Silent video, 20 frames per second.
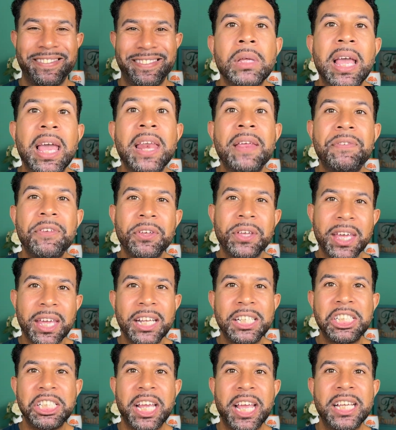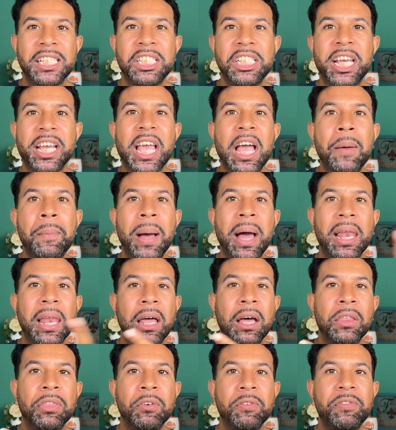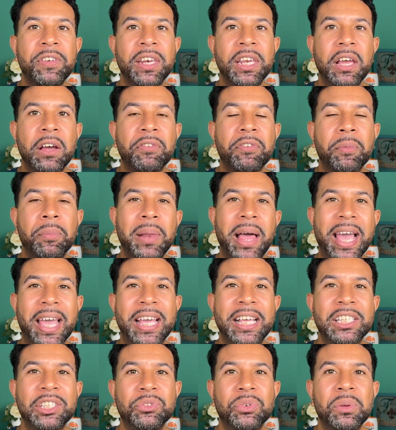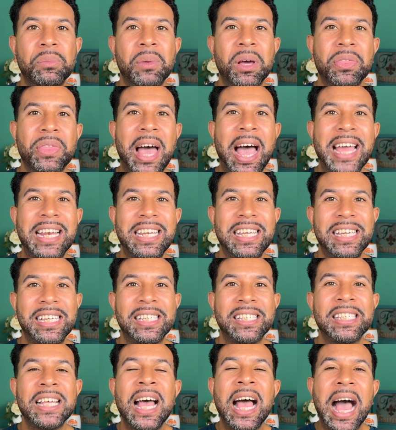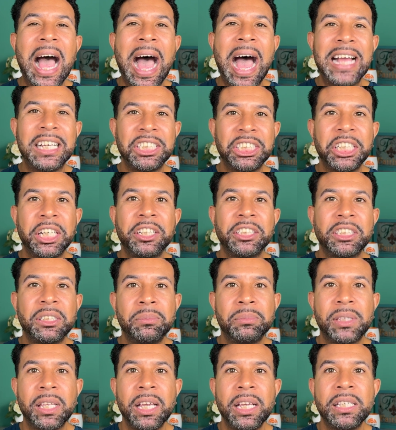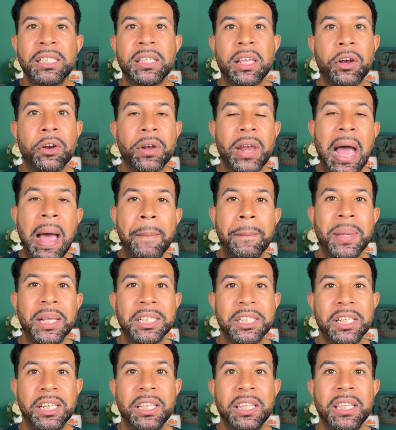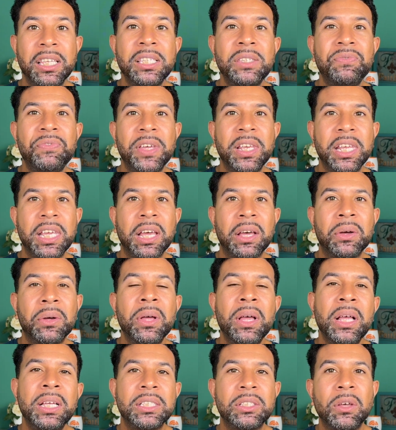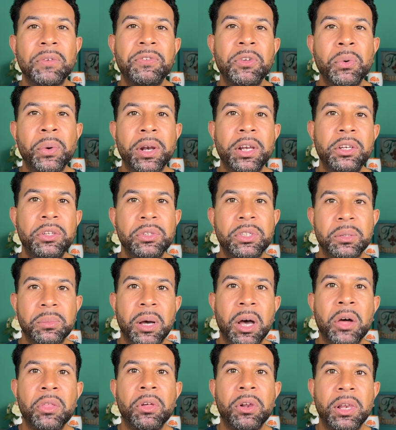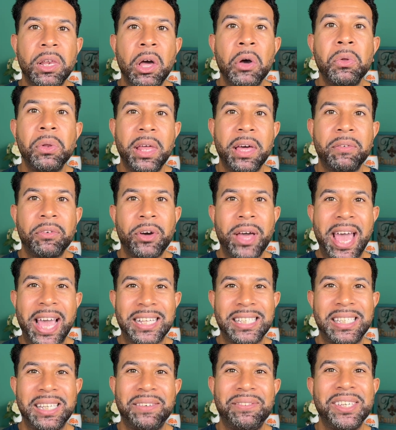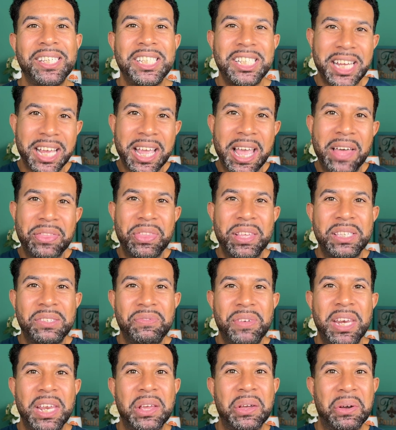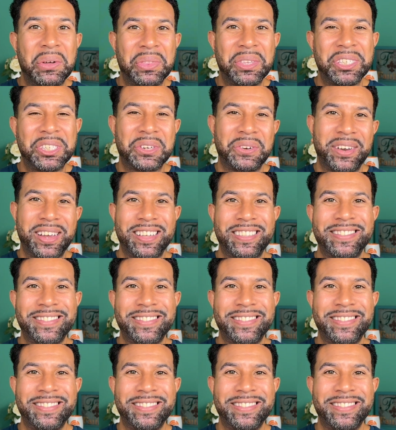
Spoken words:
And if you get a chance, check out my other video for Black History Month ideas. I share some things that are not mentioned in this video, so if you want to do some other low-level activities, check out this video on the screen.